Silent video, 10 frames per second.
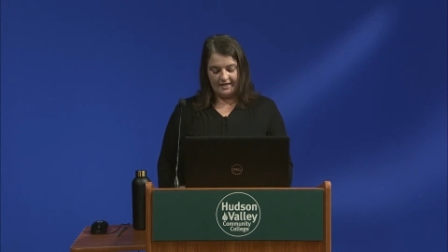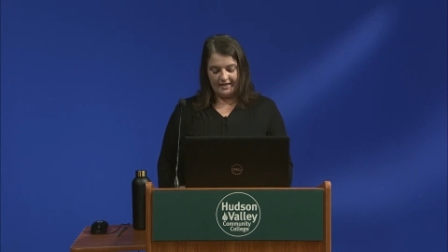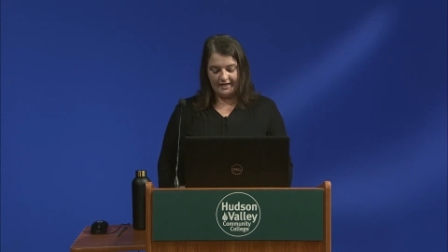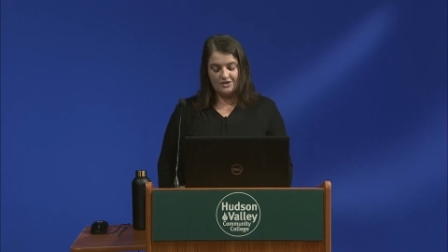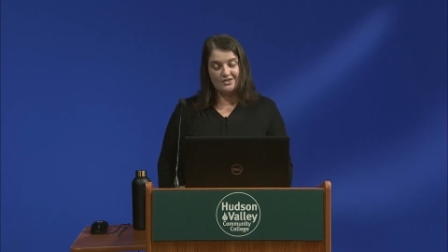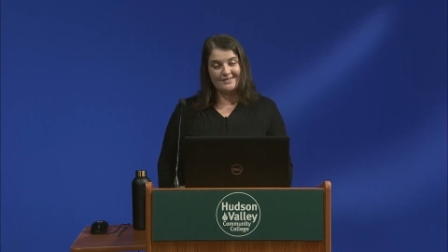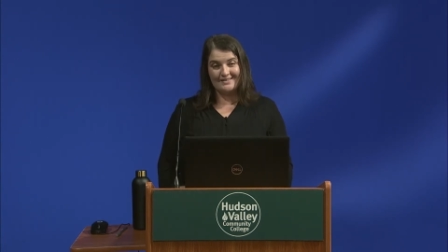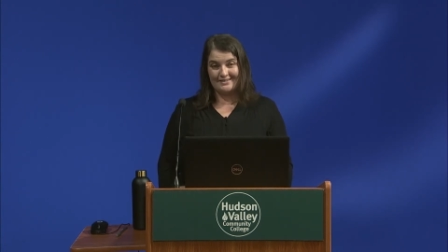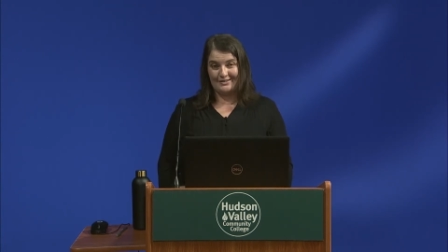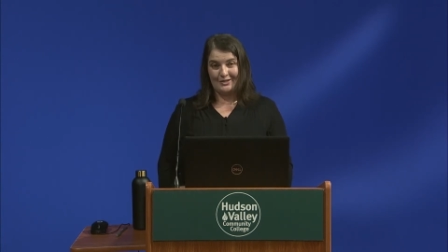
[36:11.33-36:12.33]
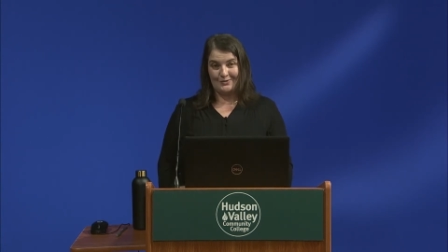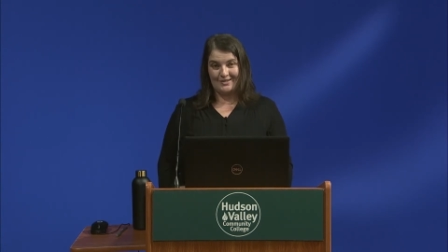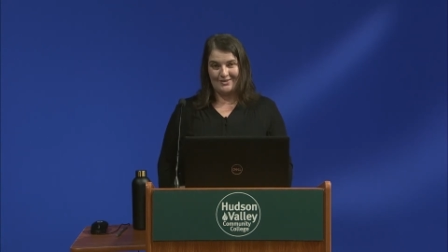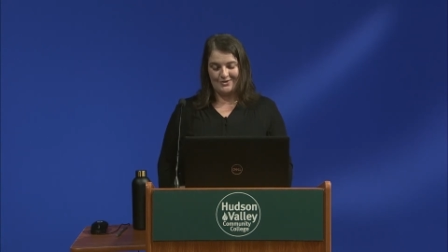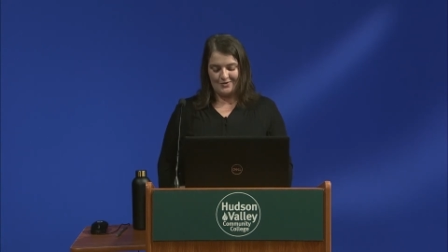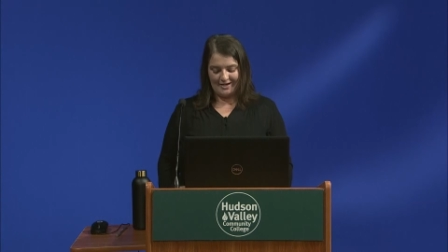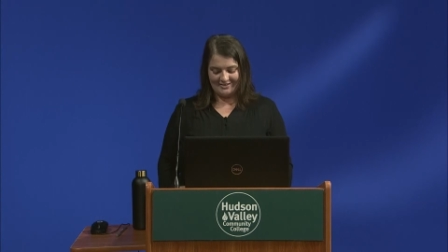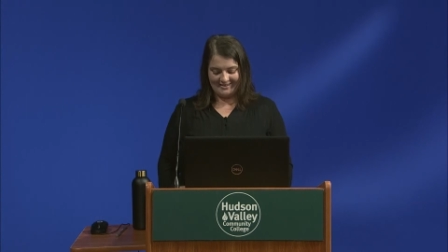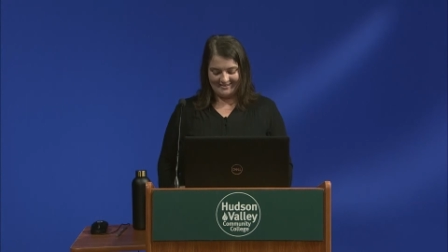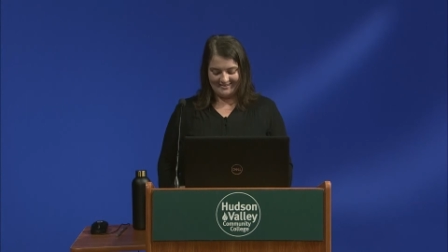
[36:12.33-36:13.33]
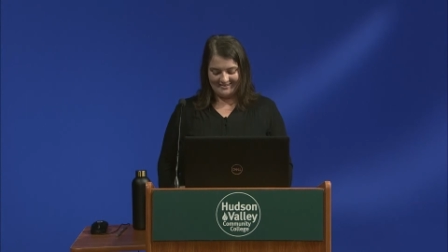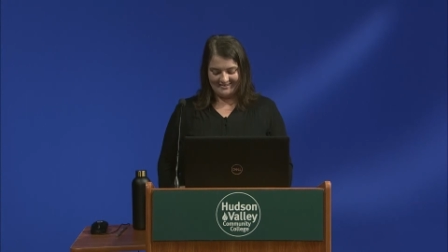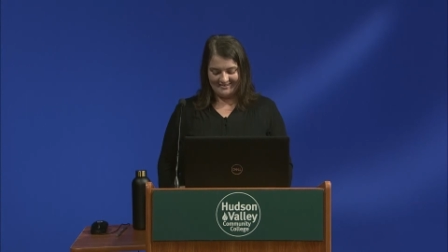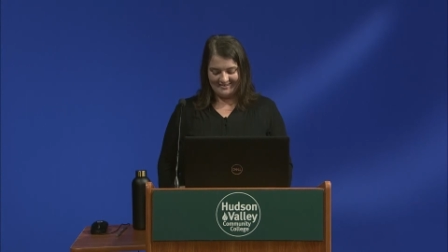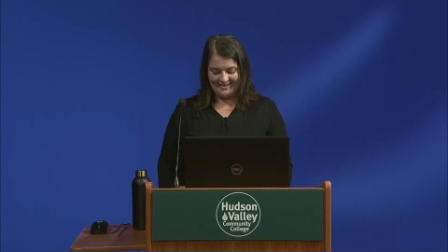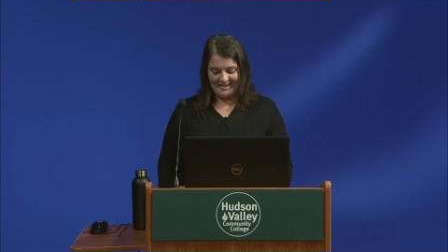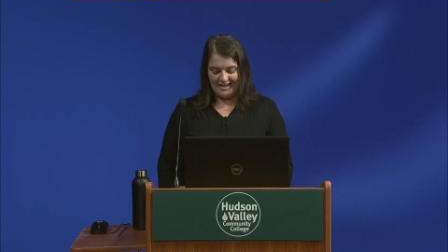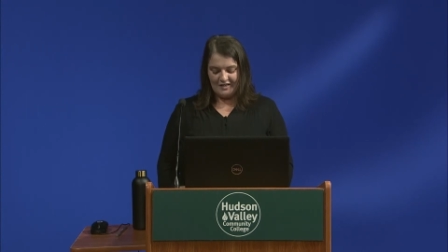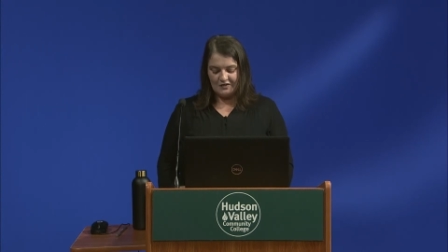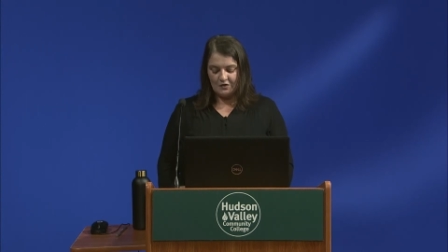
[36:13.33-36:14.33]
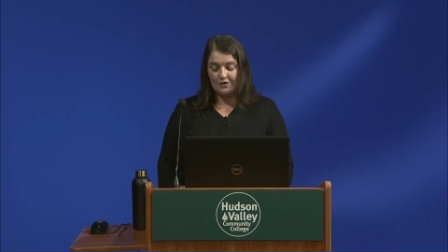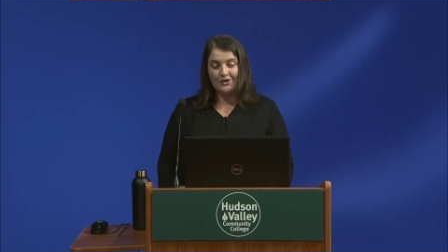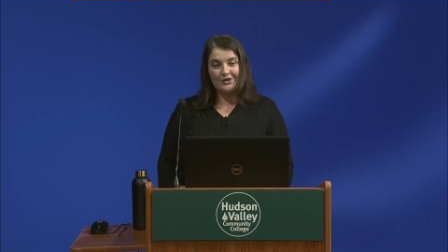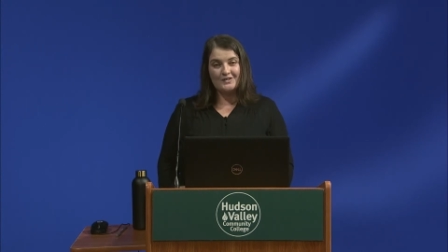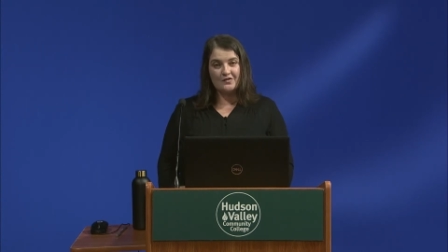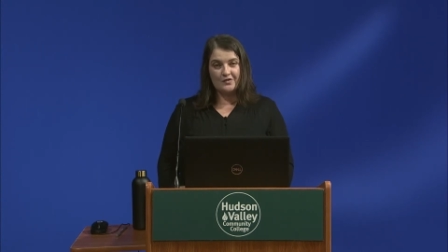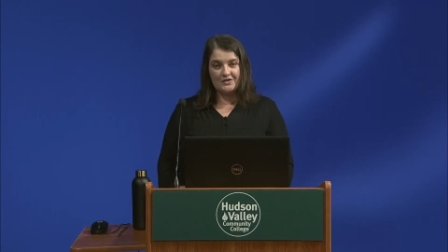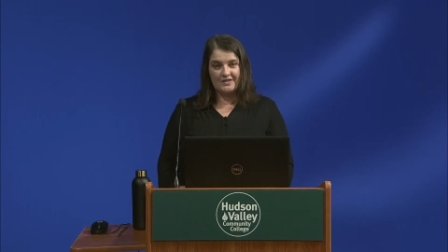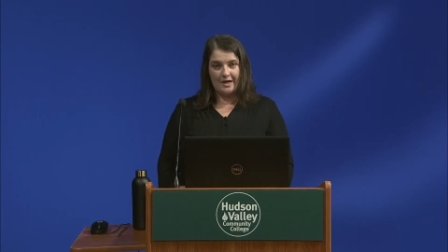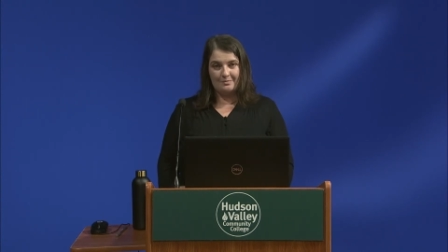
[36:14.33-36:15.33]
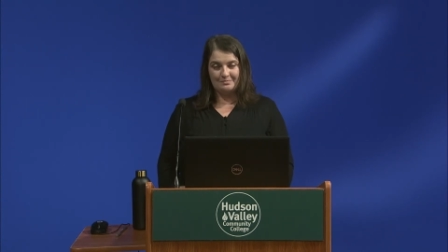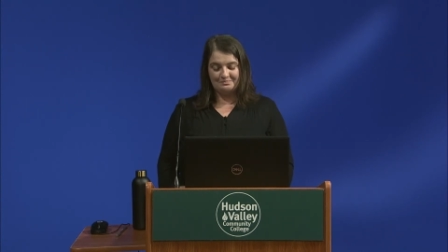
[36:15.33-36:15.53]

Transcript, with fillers: It can just as easily go the other direction. So the clerk is the first step